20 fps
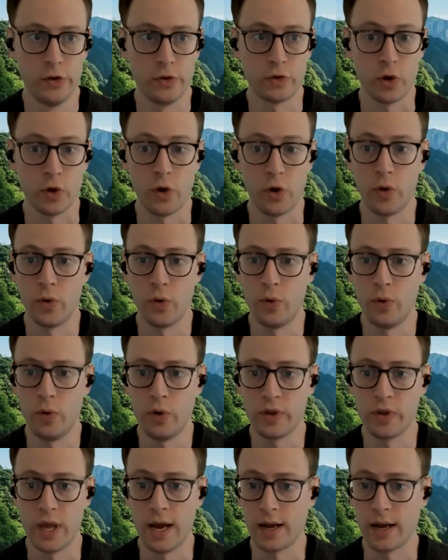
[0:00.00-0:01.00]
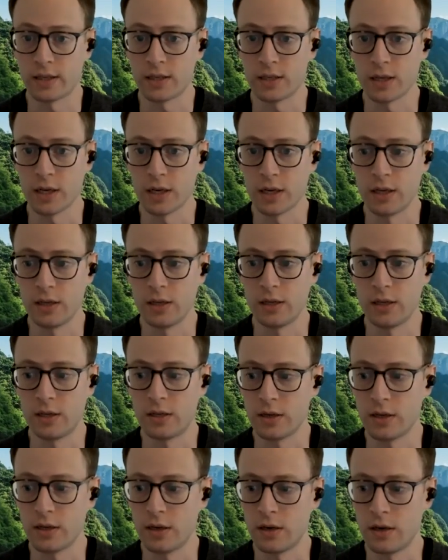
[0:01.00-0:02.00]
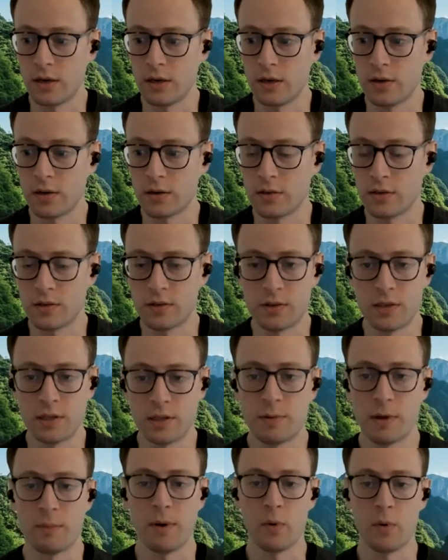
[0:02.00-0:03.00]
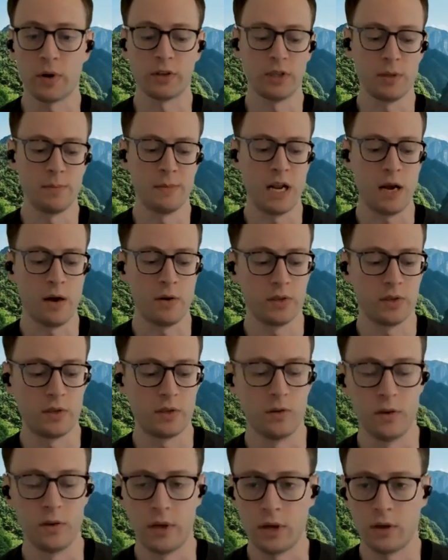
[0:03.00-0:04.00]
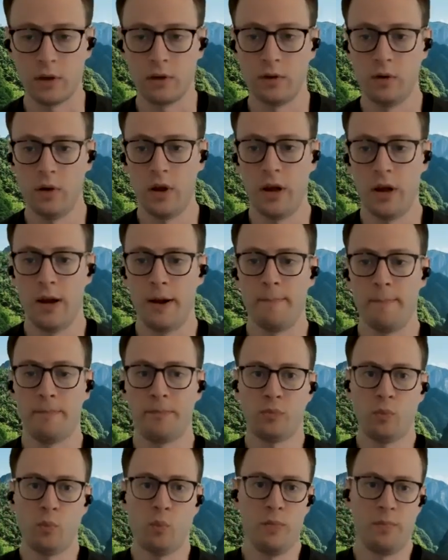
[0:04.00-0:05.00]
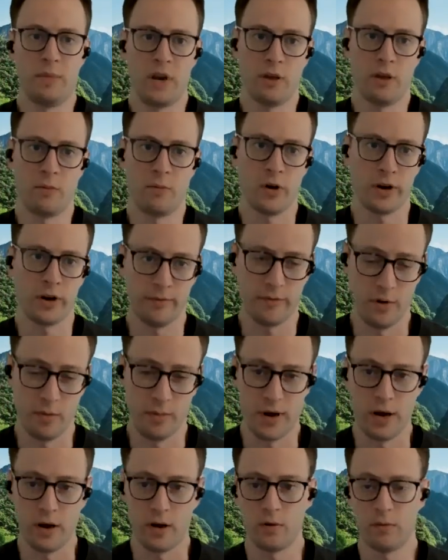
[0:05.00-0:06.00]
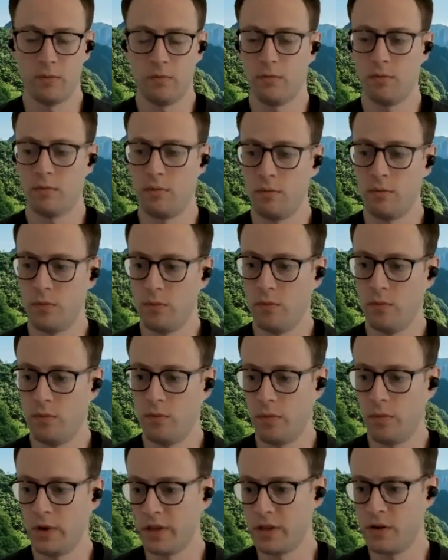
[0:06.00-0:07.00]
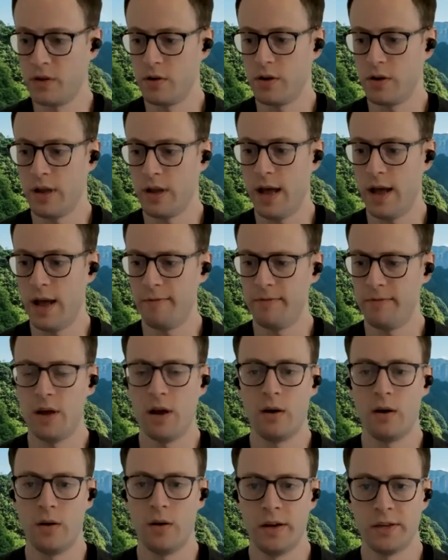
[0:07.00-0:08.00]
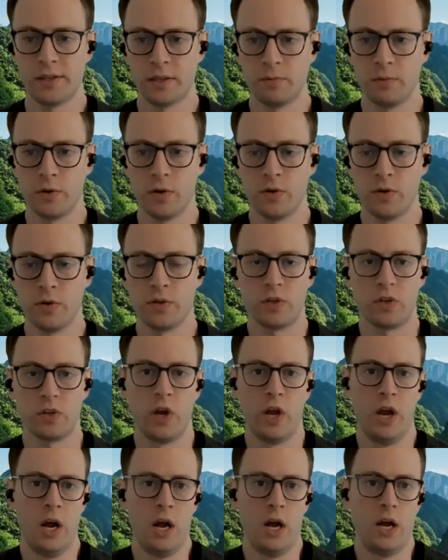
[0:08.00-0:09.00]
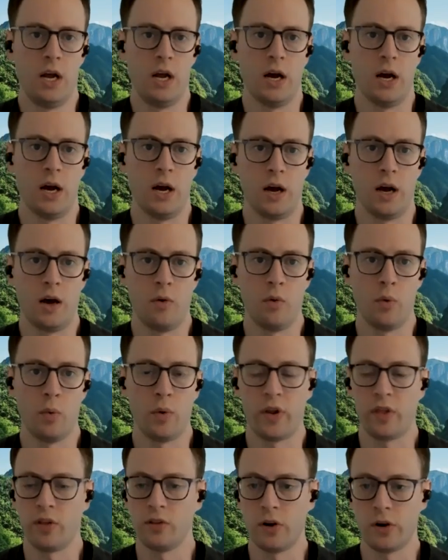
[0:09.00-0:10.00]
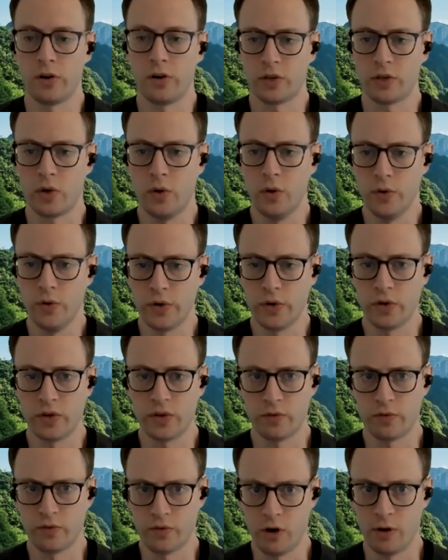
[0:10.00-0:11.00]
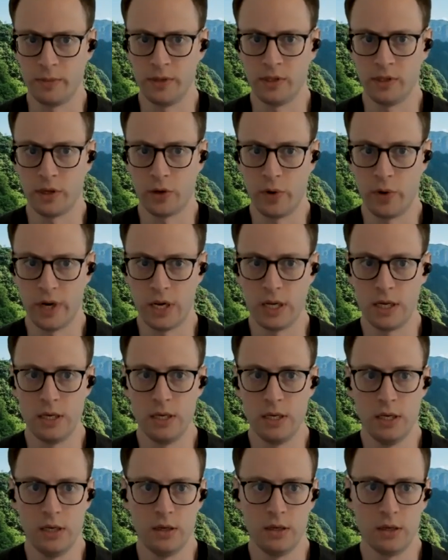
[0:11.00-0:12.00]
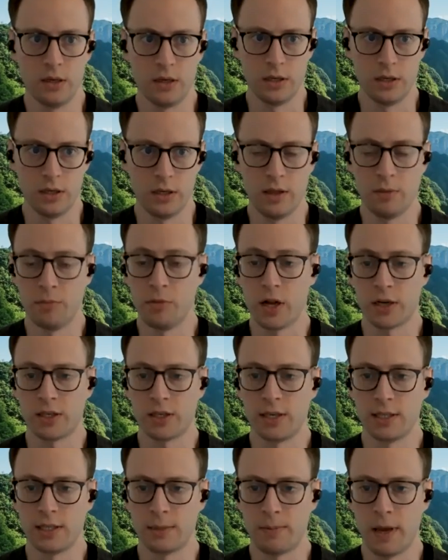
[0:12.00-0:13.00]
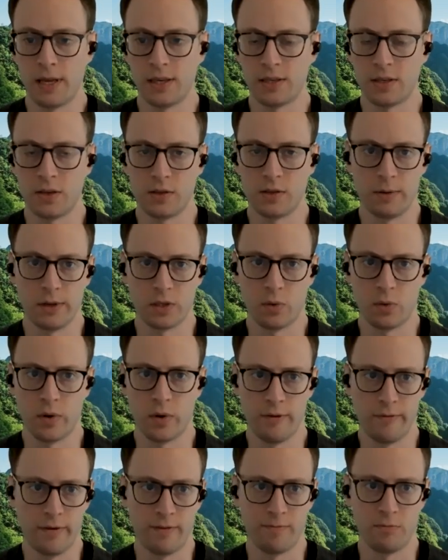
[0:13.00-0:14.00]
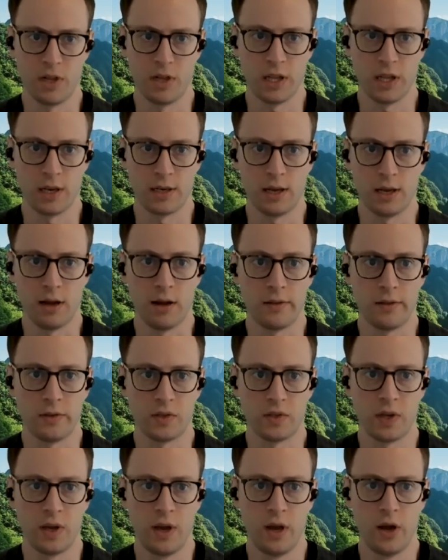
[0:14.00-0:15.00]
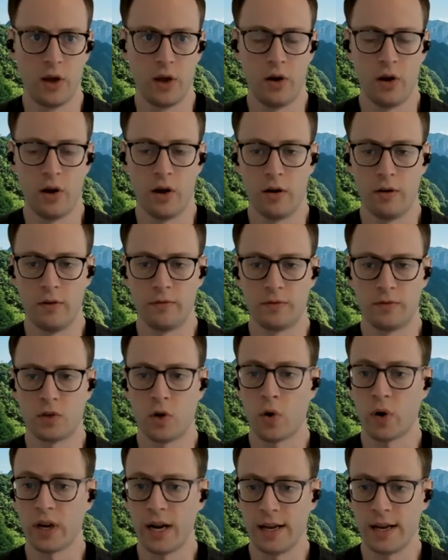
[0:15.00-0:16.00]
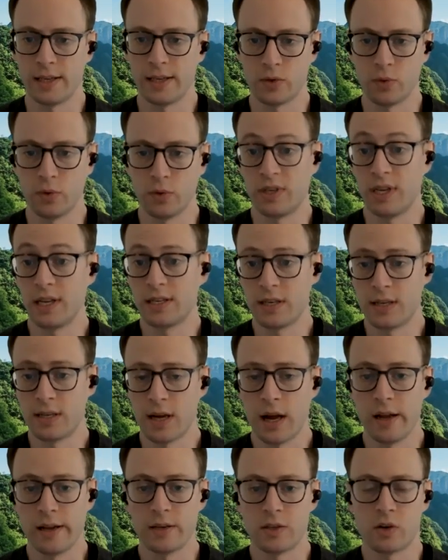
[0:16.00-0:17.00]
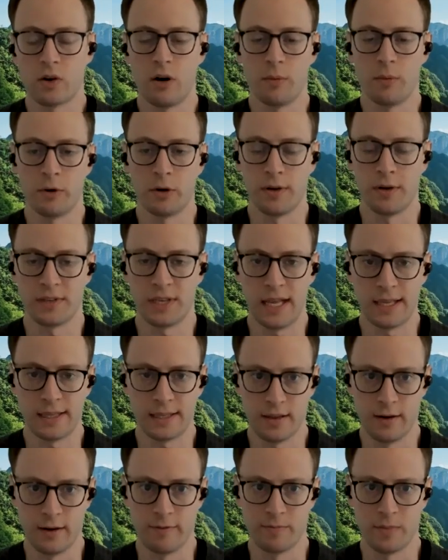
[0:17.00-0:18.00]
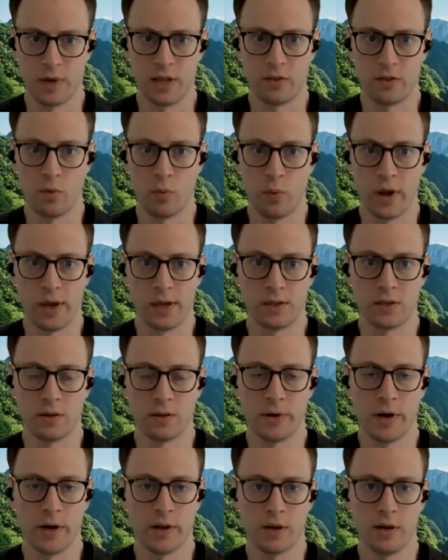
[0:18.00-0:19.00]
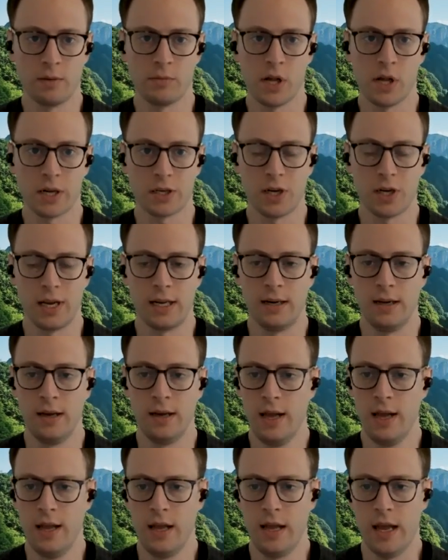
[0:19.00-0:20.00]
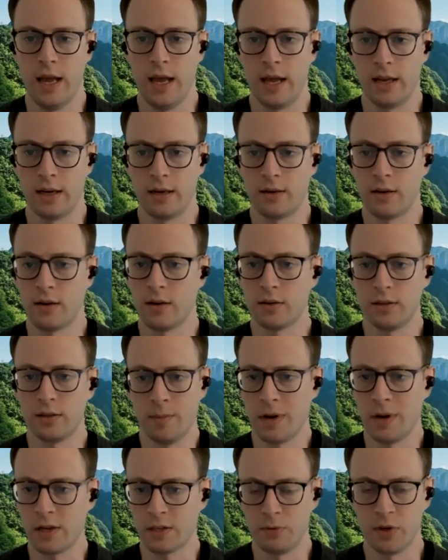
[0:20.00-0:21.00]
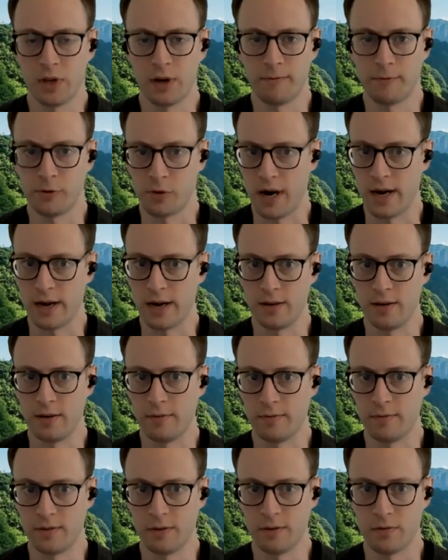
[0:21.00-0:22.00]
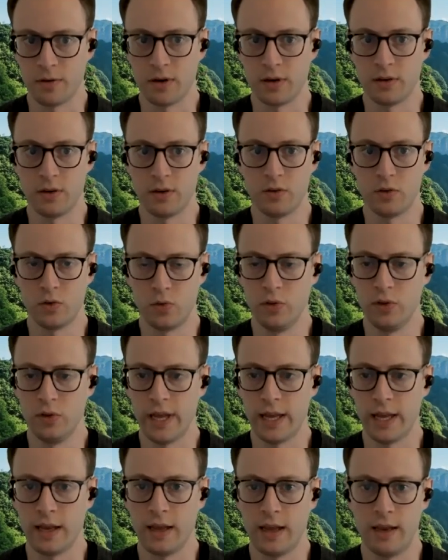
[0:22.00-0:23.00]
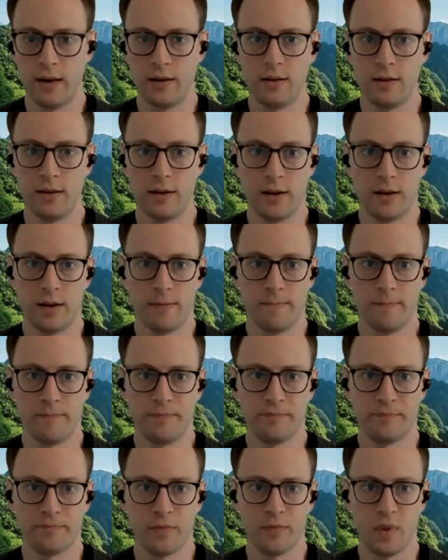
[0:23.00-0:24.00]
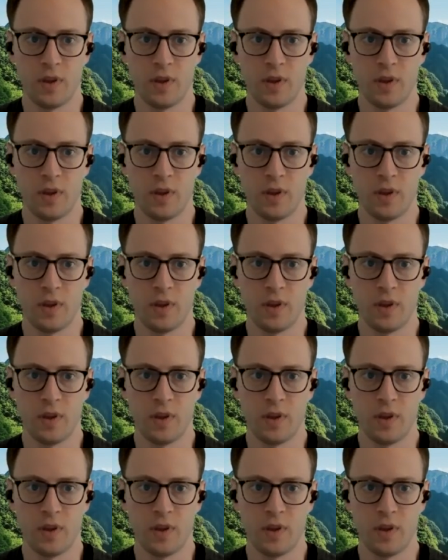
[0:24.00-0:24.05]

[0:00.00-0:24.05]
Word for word: So yeah, excited uh, to, to, speak about what KlimaDAO is doing. Um, we've been in the market for about a year and a half now, I suppose. Uh, we're one of the largest holders of carbon liquidity uh, in the blockchain space. There's about 25 million tons of tokenized or digitized carbon offsets that have made their way to the Polygon blockchain. And KlimaDAO is building a variety of different tooling and um,